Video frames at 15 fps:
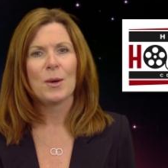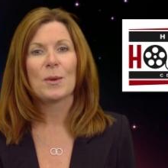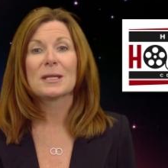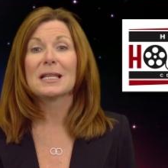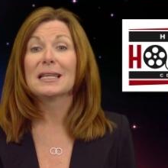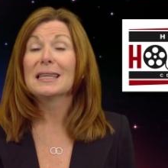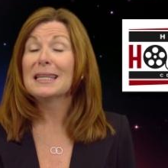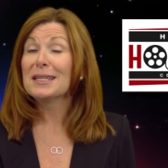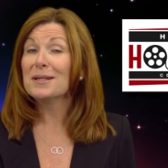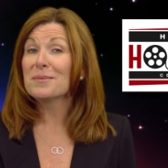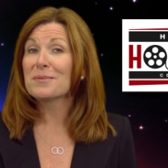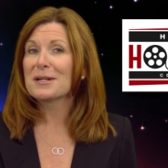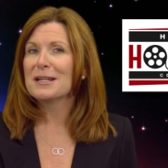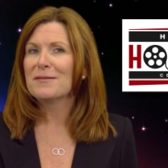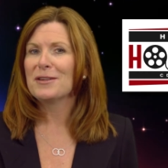with a little
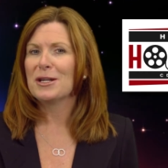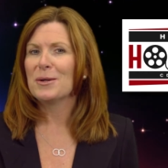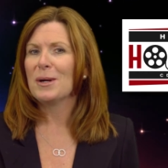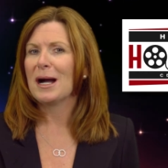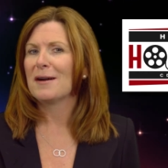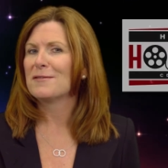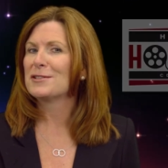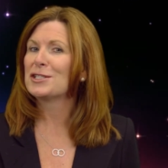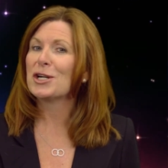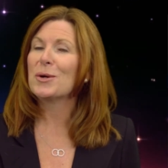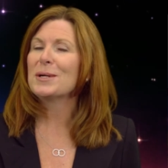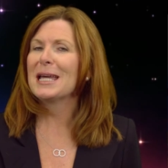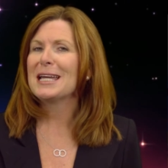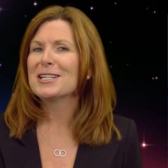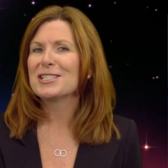preview of
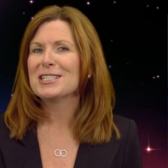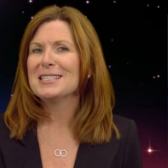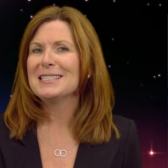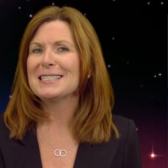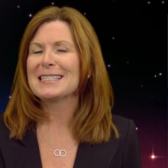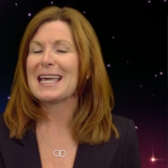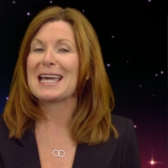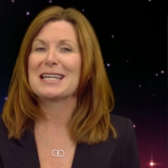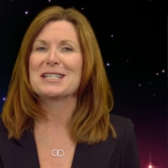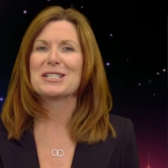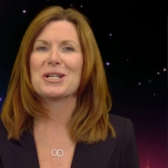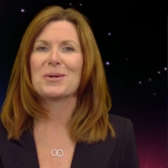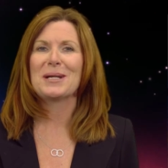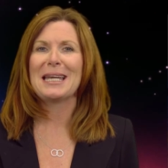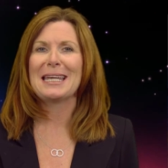Donations and
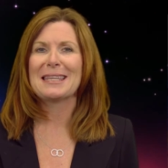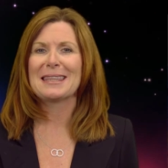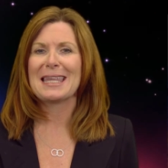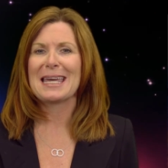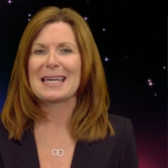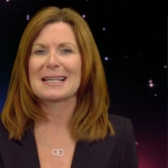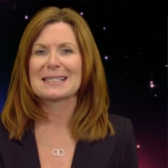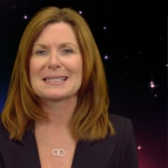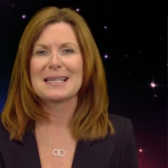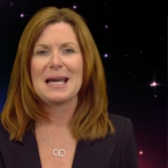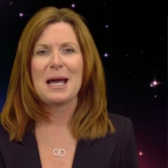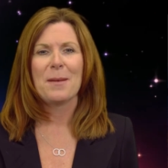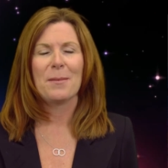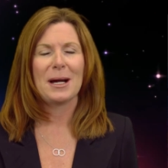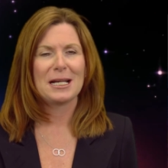Donated Things
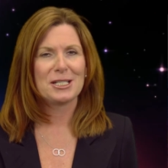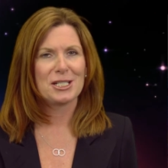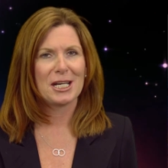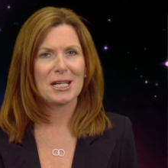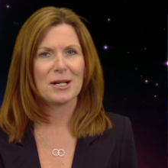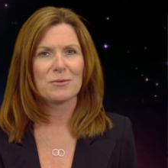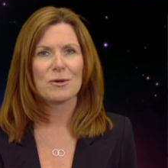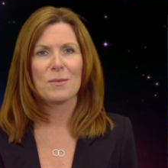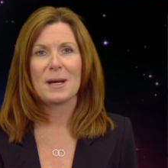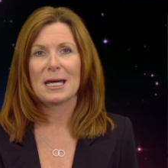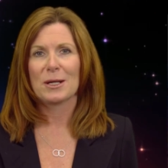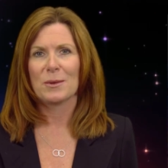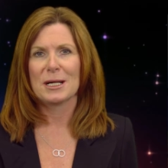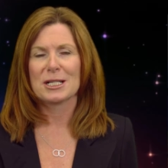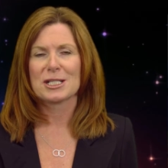by Jenna
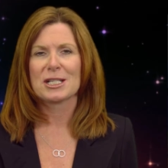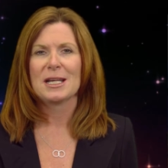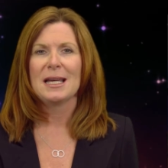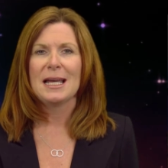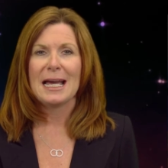Romanowicz.